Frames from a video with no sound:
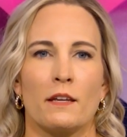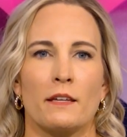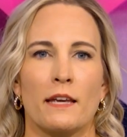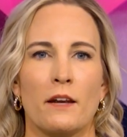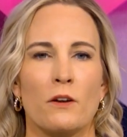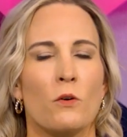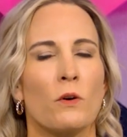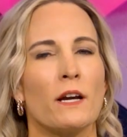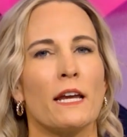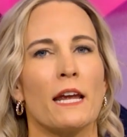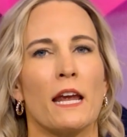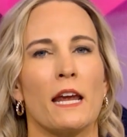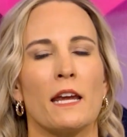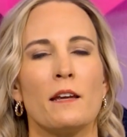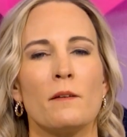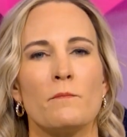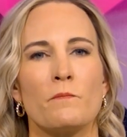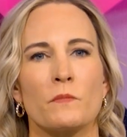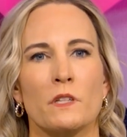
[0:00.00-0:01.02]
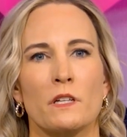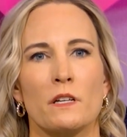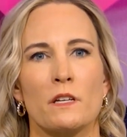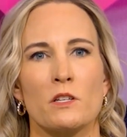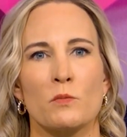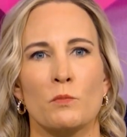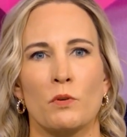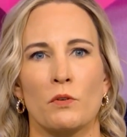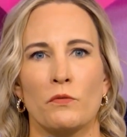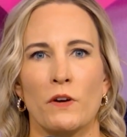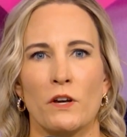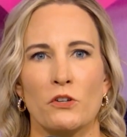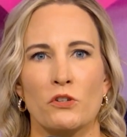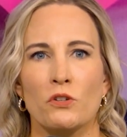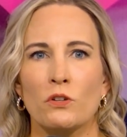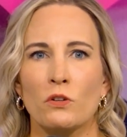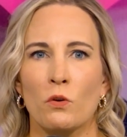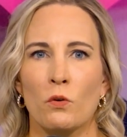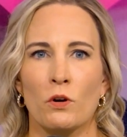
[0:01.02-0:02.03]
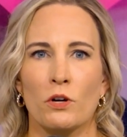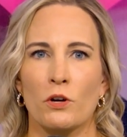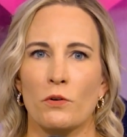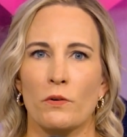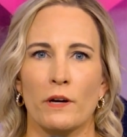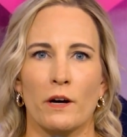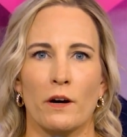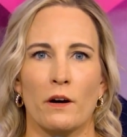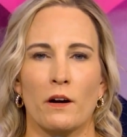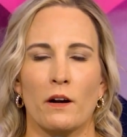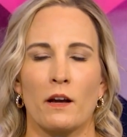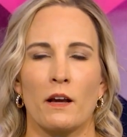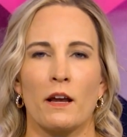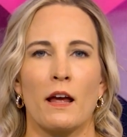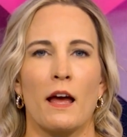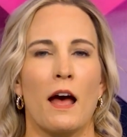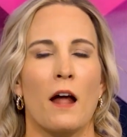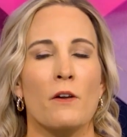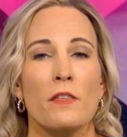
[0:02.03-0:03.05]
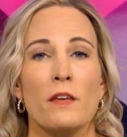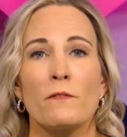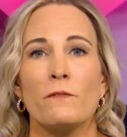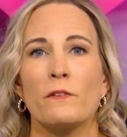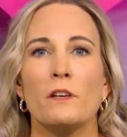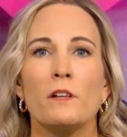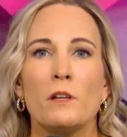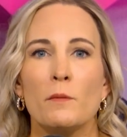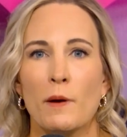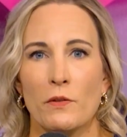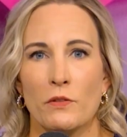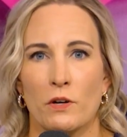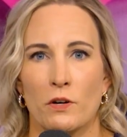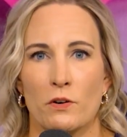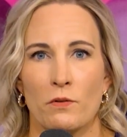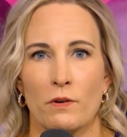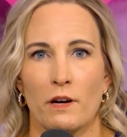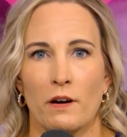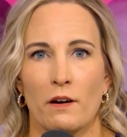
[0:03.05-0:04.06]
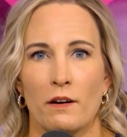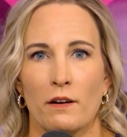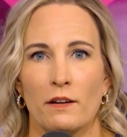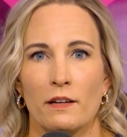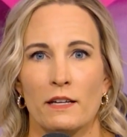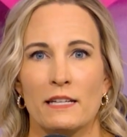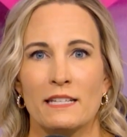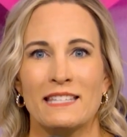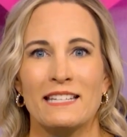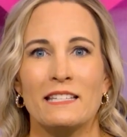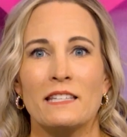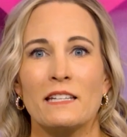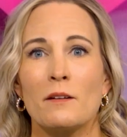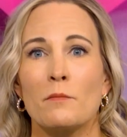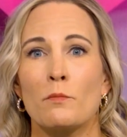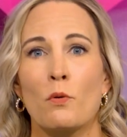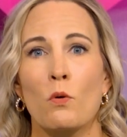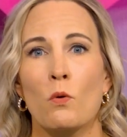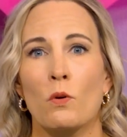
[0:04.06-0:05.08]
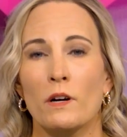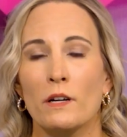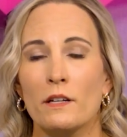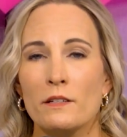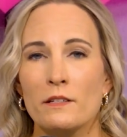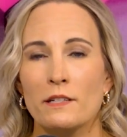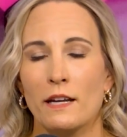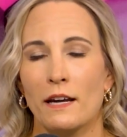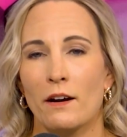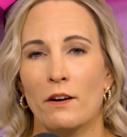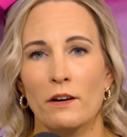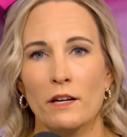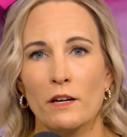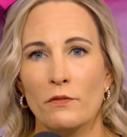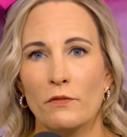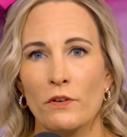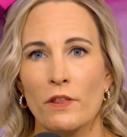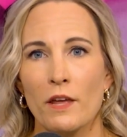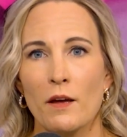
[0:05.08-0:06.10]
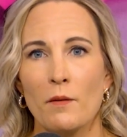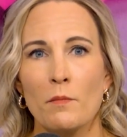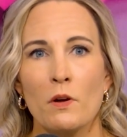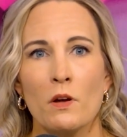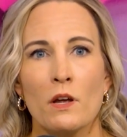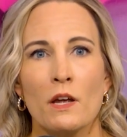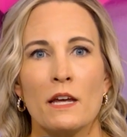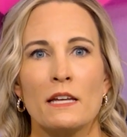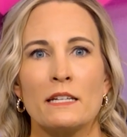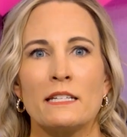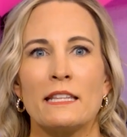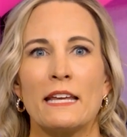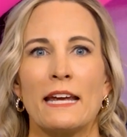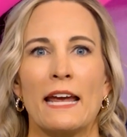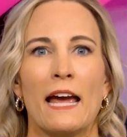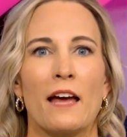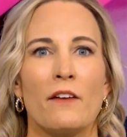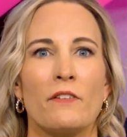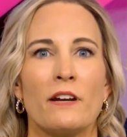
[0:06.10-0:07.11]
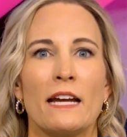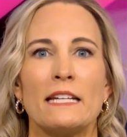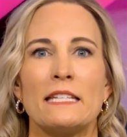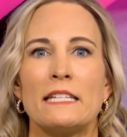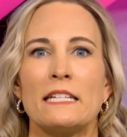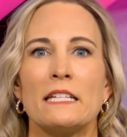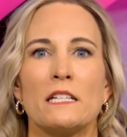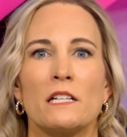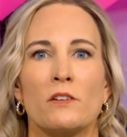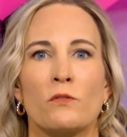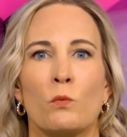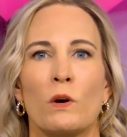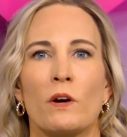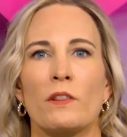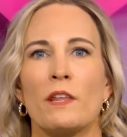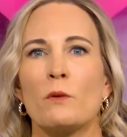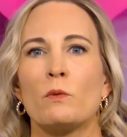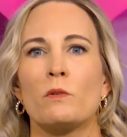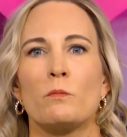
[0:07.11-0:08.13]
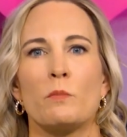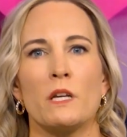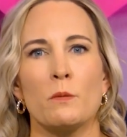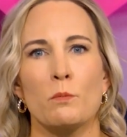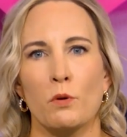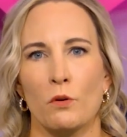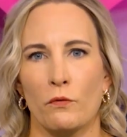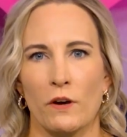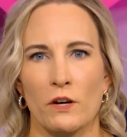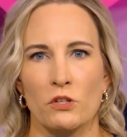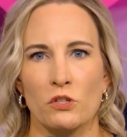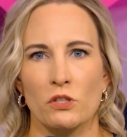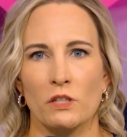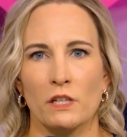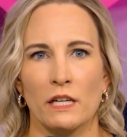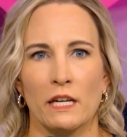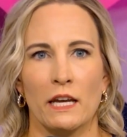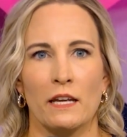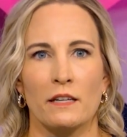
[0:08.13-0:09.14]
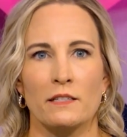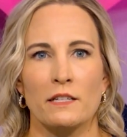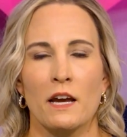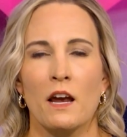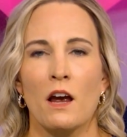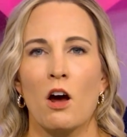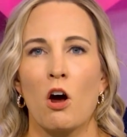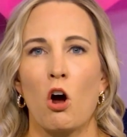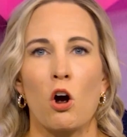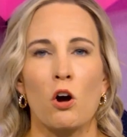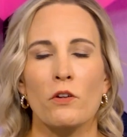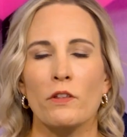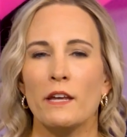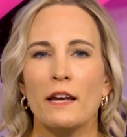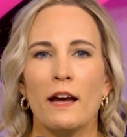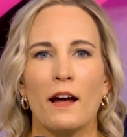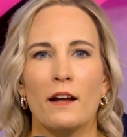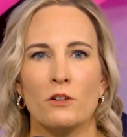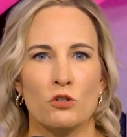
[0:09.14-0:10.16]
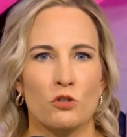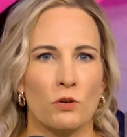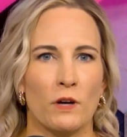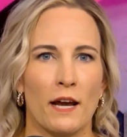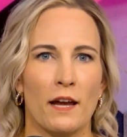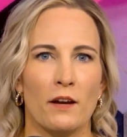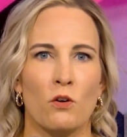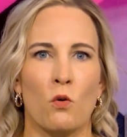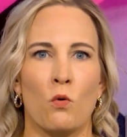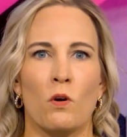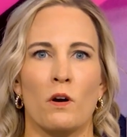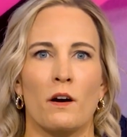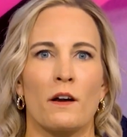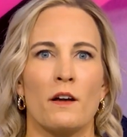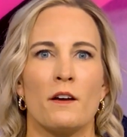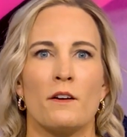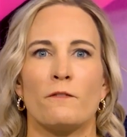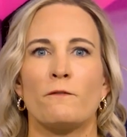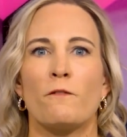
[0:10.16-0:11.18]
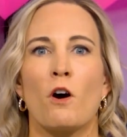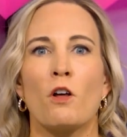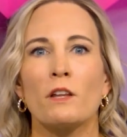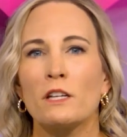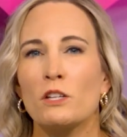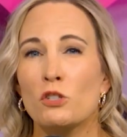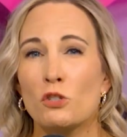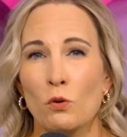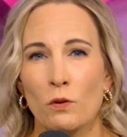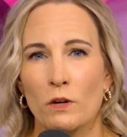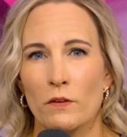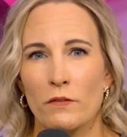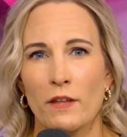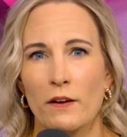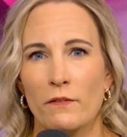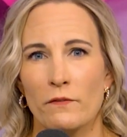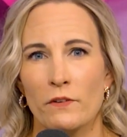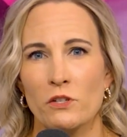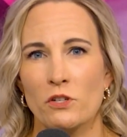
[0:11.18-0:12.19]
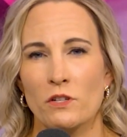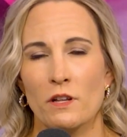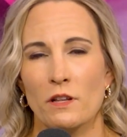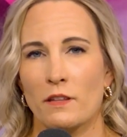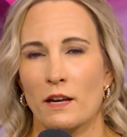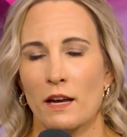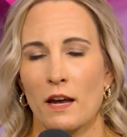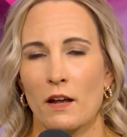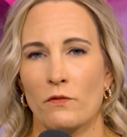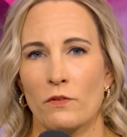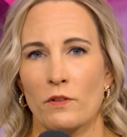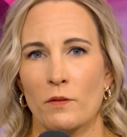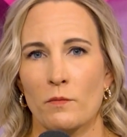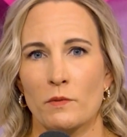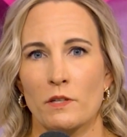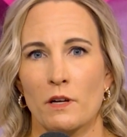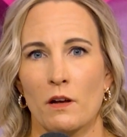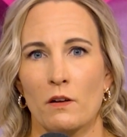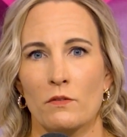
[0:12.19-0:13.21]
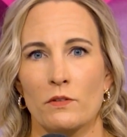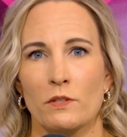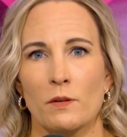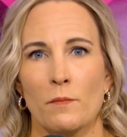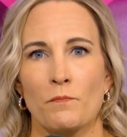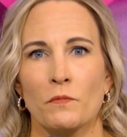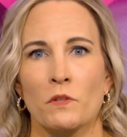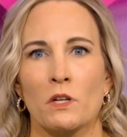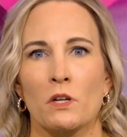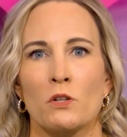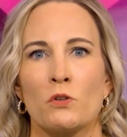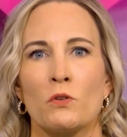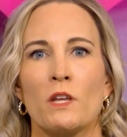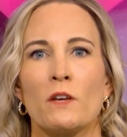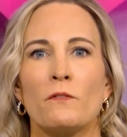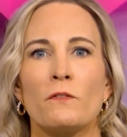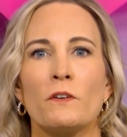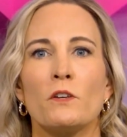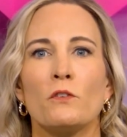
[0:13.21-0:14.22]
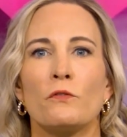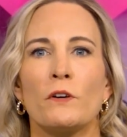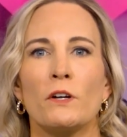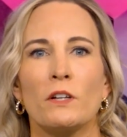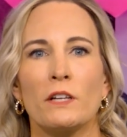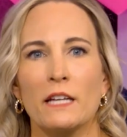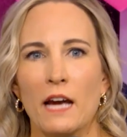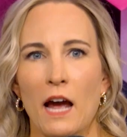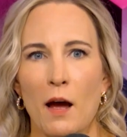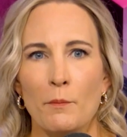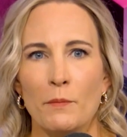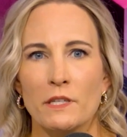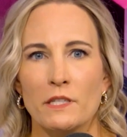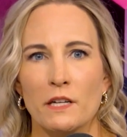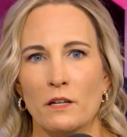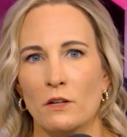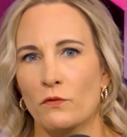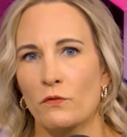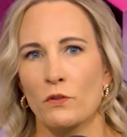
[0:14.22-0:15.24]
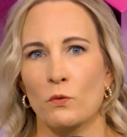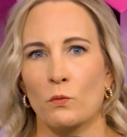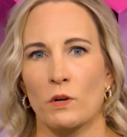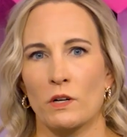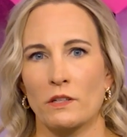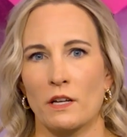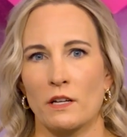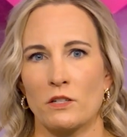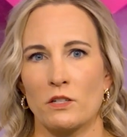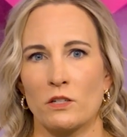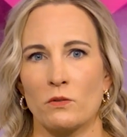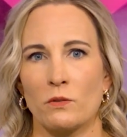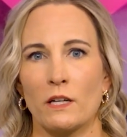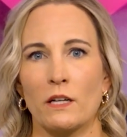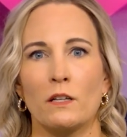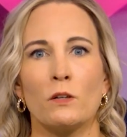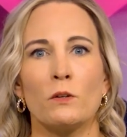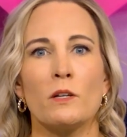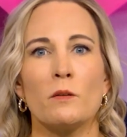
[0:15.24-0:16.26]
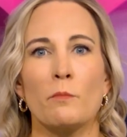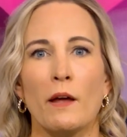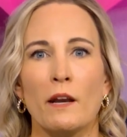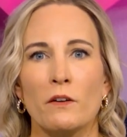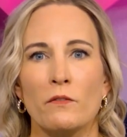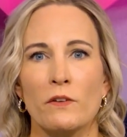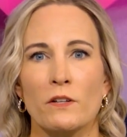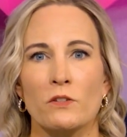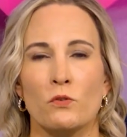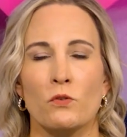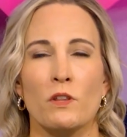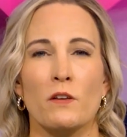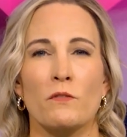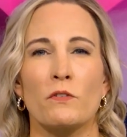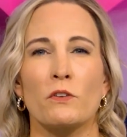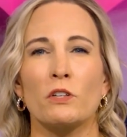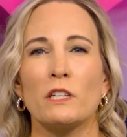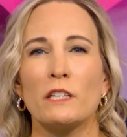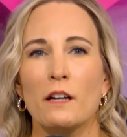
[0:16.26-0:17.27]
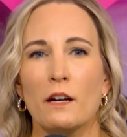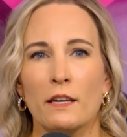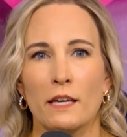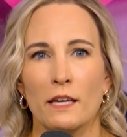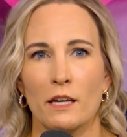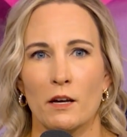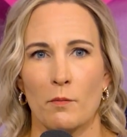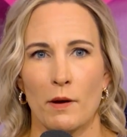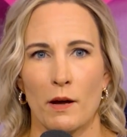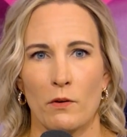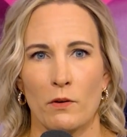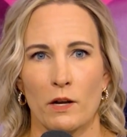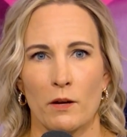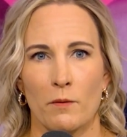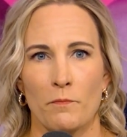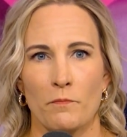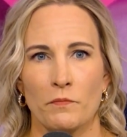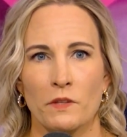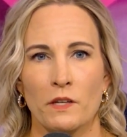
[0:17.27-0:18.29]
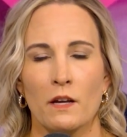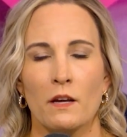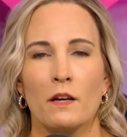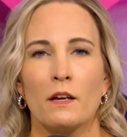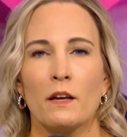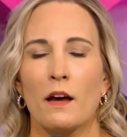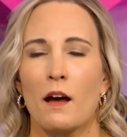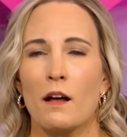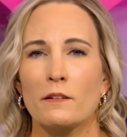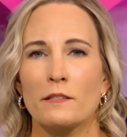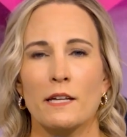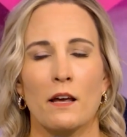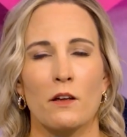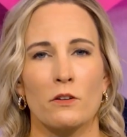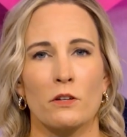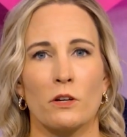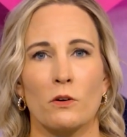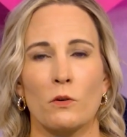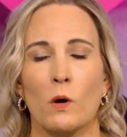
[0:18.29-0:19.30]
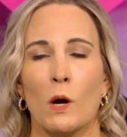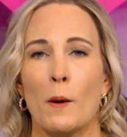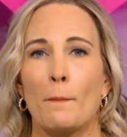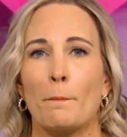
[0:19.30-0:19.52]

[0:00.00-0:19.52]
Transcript: Category 8 is professional or career. How do they feel about their career? Is this an important area for them? Did they have an idea of where they would be professionally? And are they on track or falling short of that vision that they had for themselves? Do they feel fairly compensated for the work they do, including benefits, or do they feel yucky about it? I'll tell you,